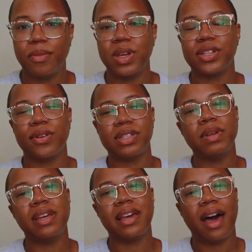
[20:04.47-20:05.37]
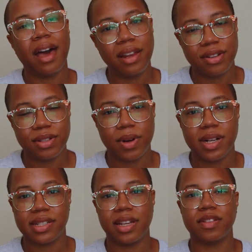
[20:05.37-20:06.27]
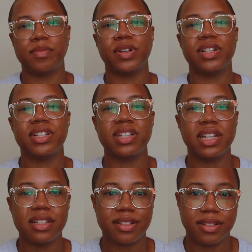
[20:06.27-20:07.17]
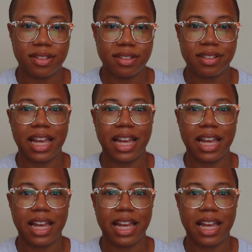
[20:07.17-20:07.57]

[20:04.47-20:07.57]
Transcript: we chose to be kinder to ourselves, more gentle?